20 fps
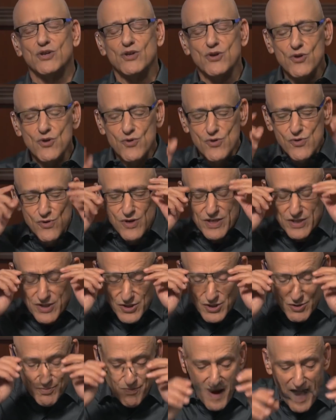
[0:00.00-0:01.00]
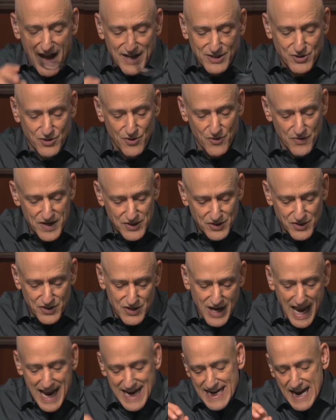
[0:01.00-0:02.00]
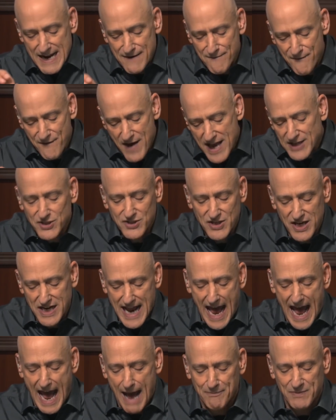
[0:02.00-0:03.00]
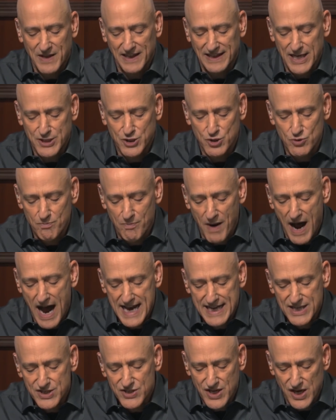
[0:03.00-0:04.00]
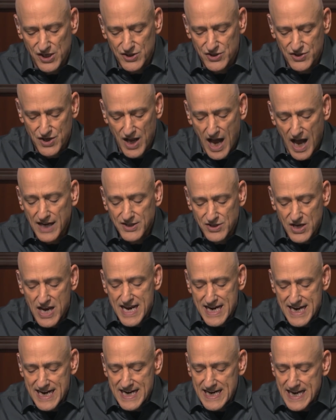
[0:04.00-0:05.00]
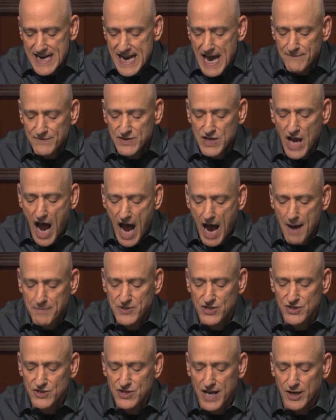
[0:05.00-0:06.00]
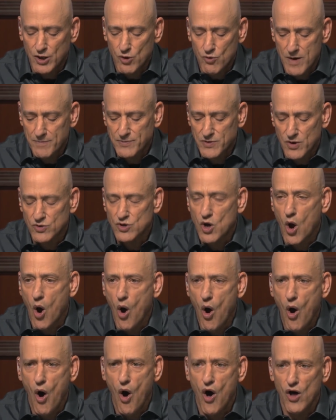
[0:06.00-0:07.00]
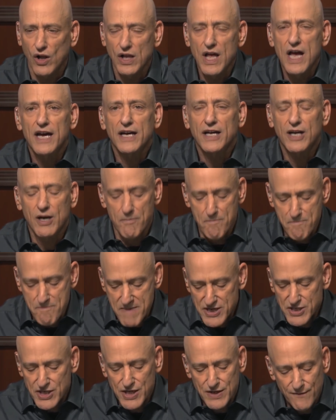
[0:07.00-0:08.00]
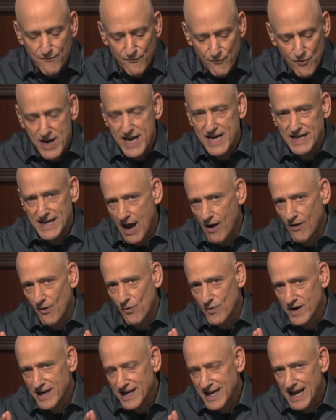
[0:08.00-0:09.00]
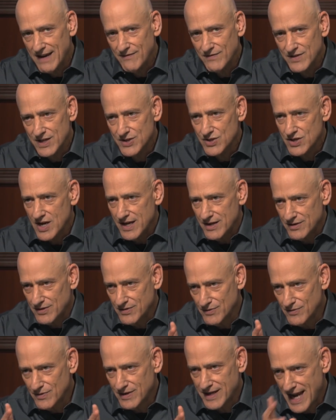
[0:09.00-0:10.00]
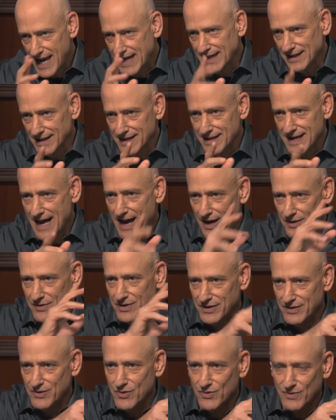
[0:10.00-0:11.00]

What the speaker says: we have a new sponsor. This is an investing app that lets you buy and sell stocks, ETFs, options, and cryptos all commission free. Now, we gave this to Caitlin